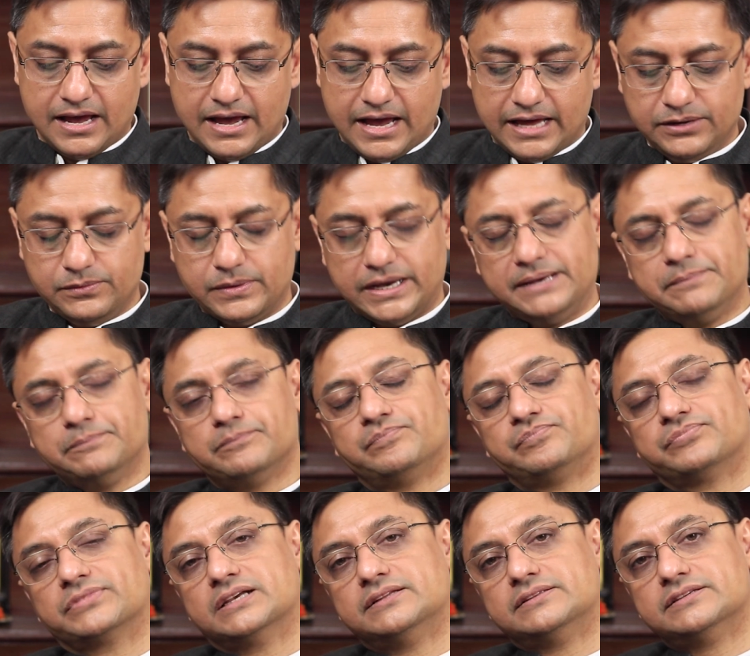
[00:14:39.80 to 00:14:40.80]
Anyway,
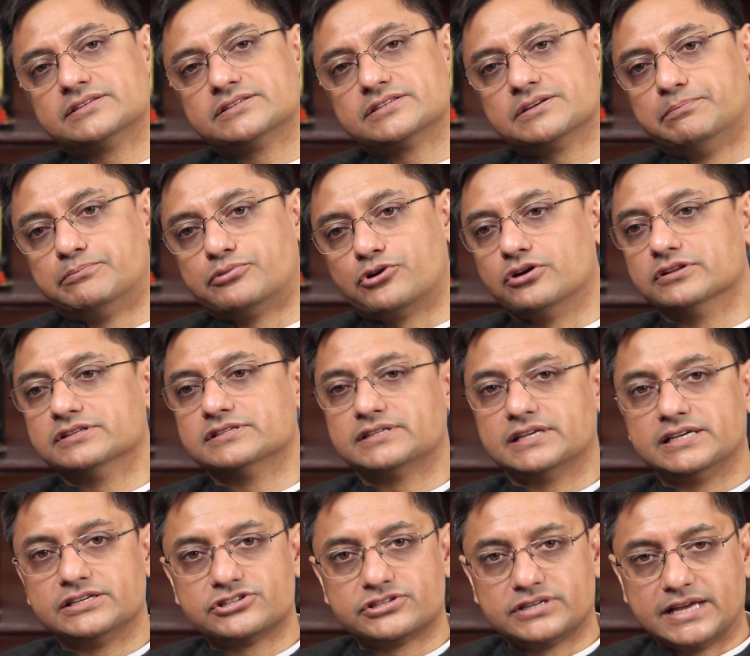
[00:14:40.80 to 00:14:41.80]
this is a Bronze
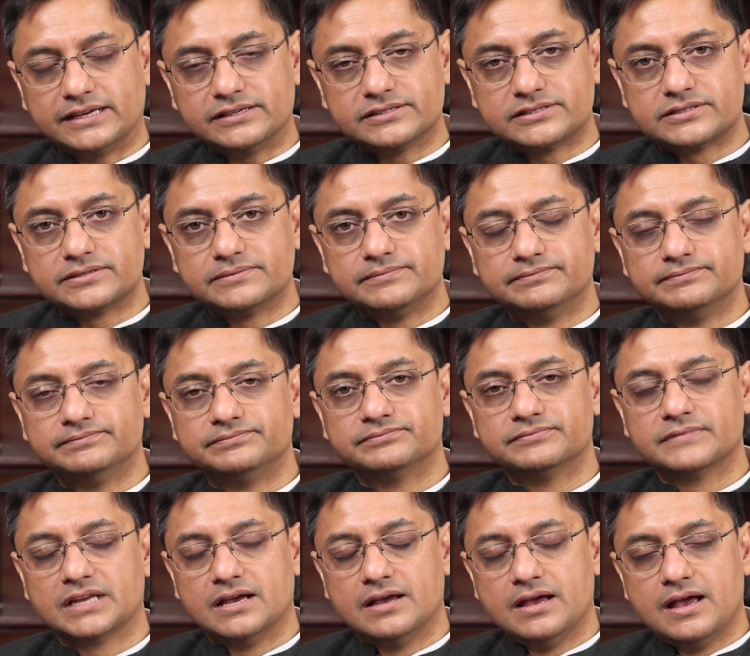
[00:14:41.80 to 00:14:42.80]
Age text,
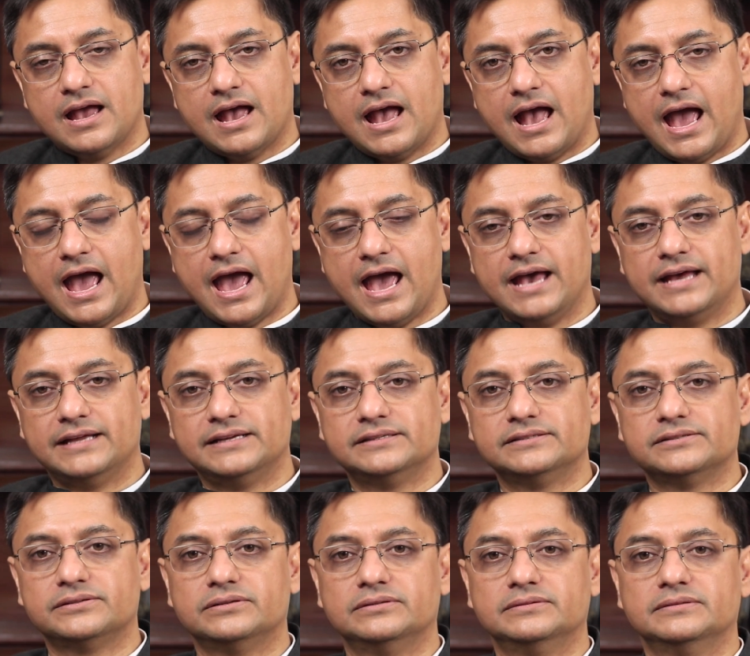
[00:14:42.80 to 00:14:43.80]

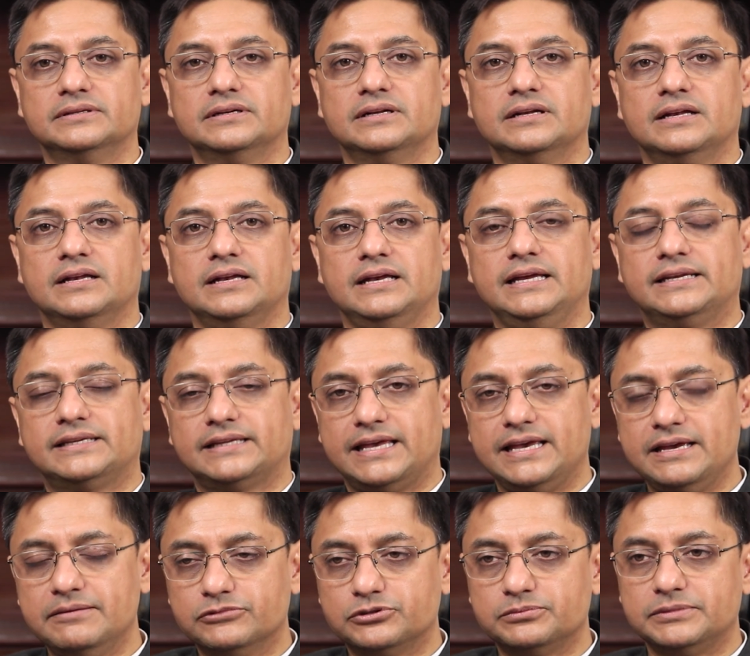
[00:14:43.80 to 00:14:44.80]
and it
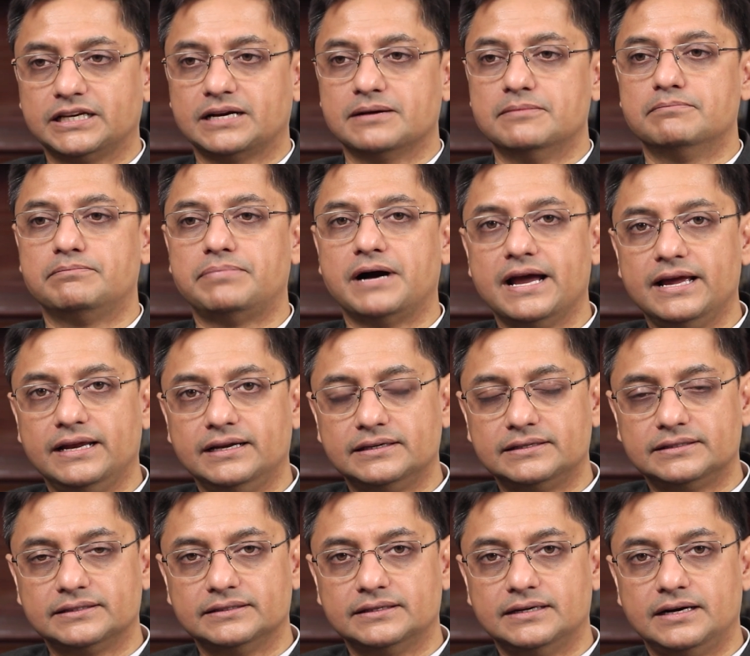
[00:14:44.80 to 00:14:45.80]
came to be
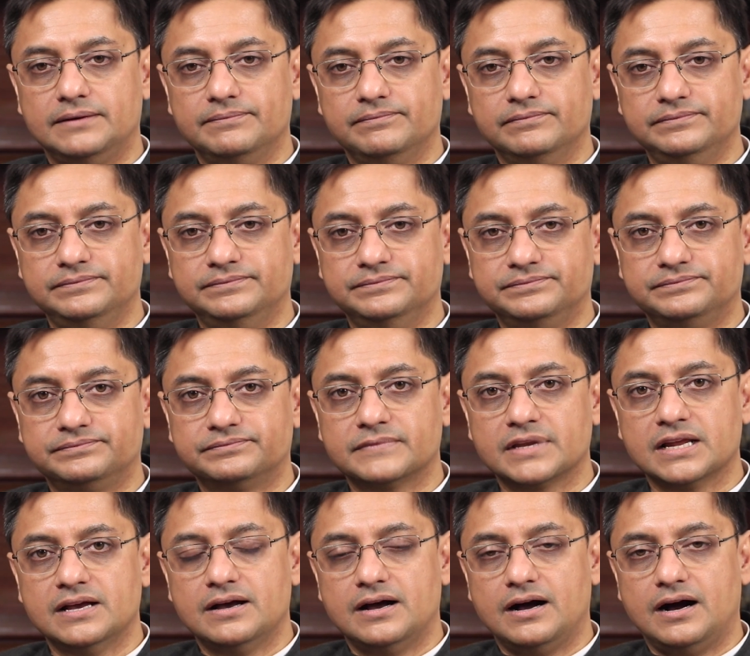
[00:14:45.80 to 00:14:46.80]
compiled
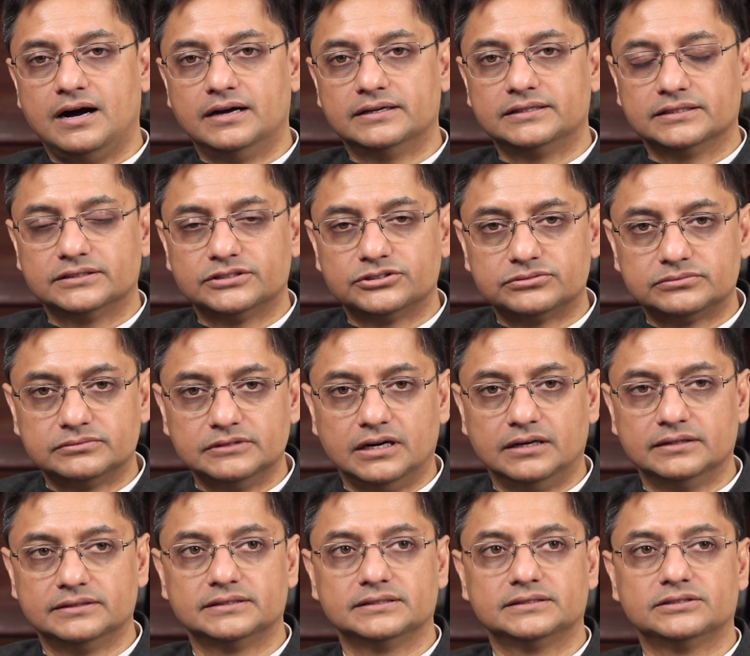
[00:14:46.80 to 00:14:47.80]
under
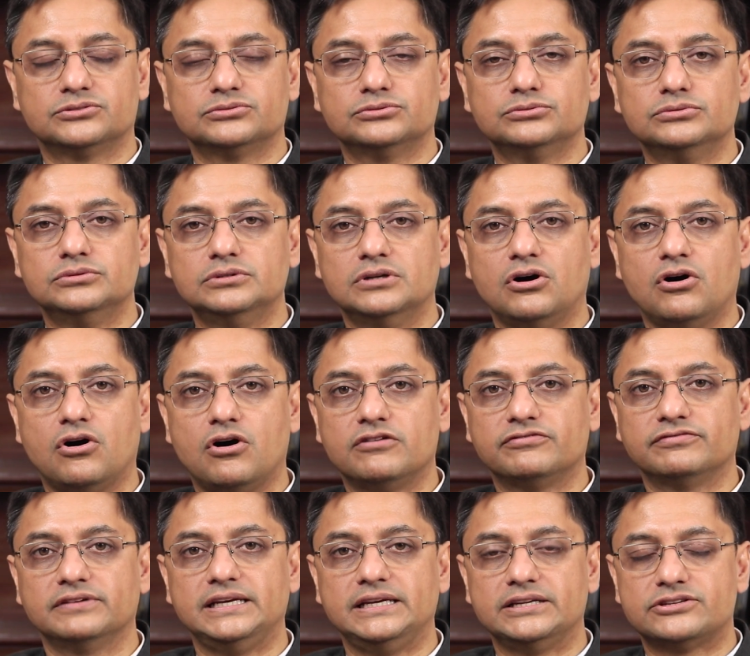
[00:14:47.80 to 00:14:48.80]
the rule
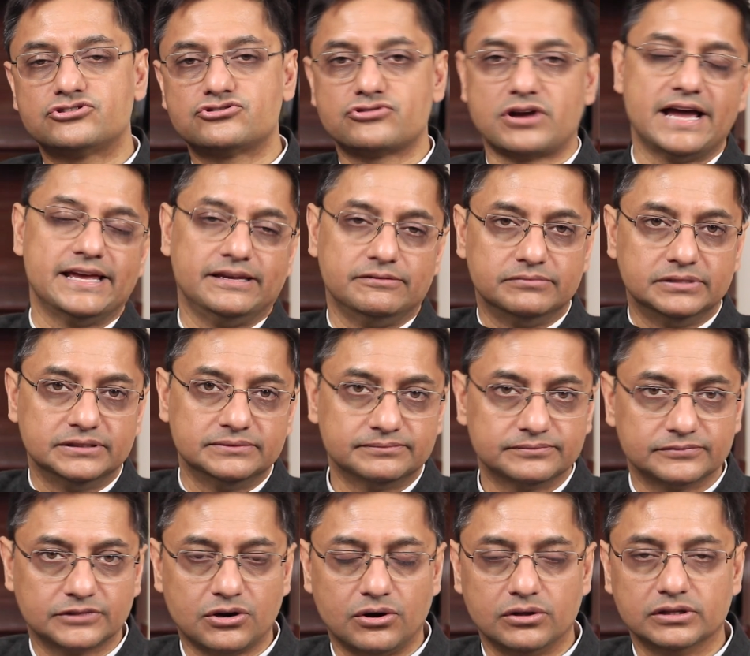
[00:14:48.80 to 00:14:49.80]
of a tribe
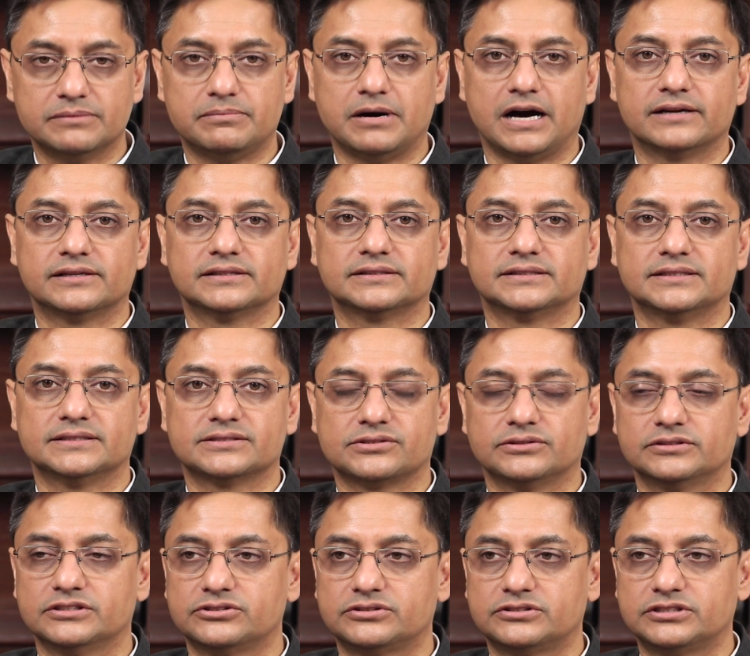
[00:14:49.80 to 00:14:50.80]
called the Bharatas
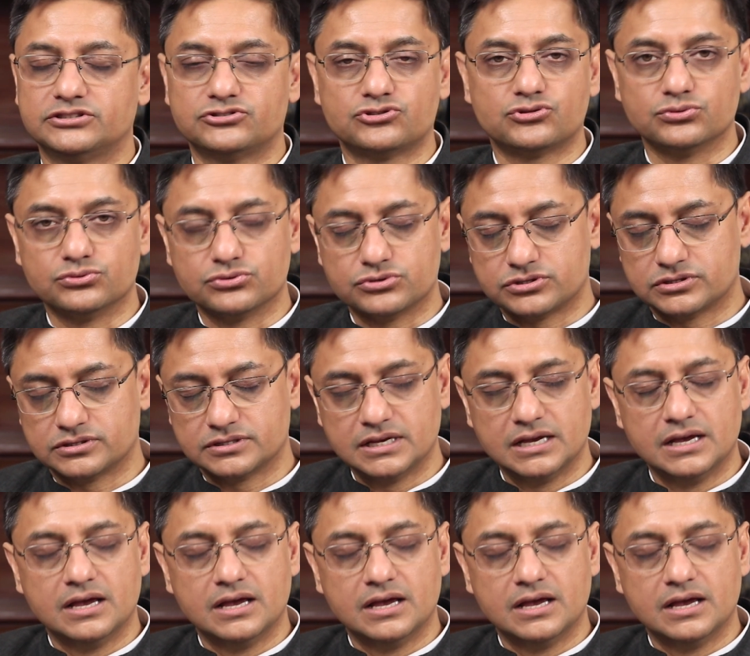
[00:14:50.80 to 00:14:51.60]
or the Tritsus.